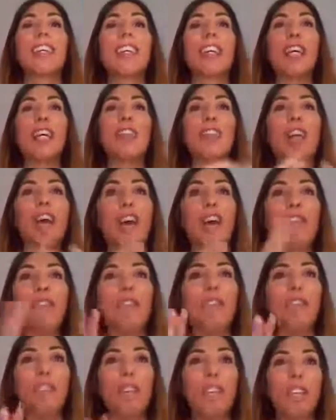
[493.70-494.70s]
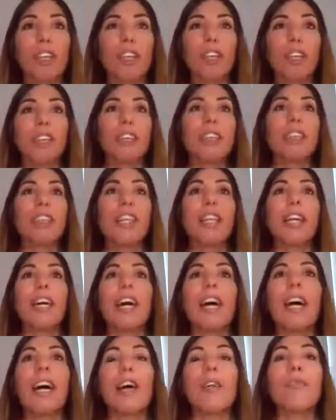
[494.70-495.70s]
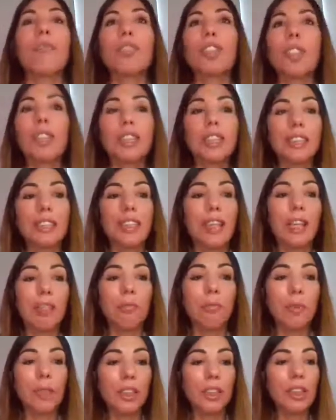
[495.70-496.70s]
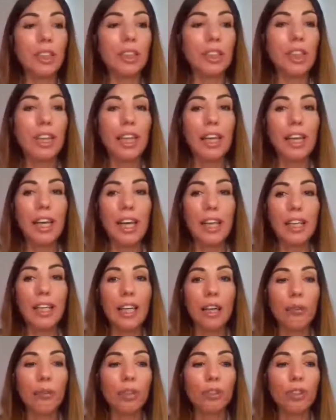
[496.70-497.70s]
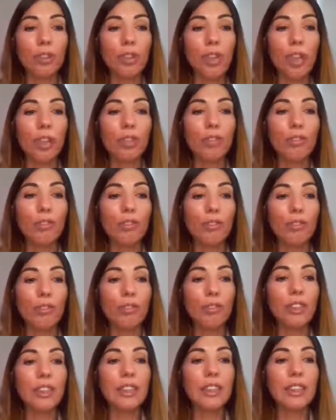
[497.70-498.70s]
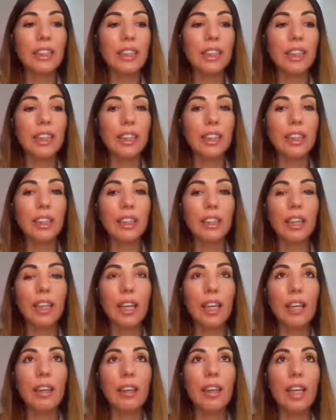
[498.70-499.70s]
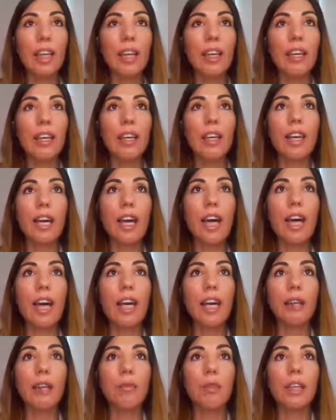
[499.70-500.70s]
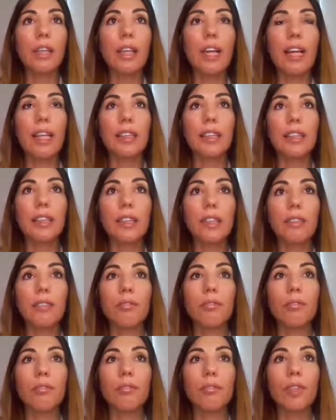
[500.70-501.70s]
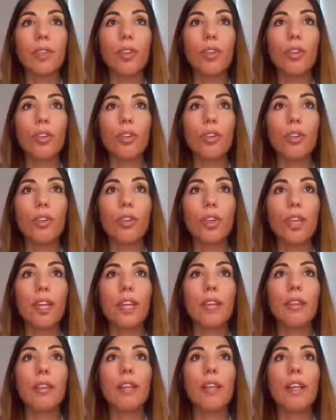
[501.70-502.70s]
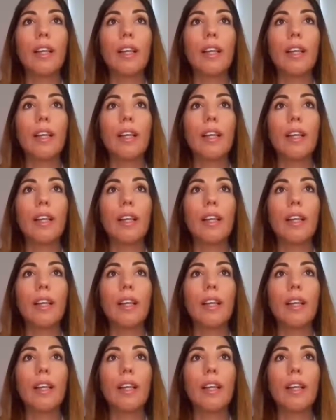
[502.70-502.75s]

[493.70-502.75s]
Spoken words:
If you have any questions, just type it and I will try to see it and then I will answer. Okay?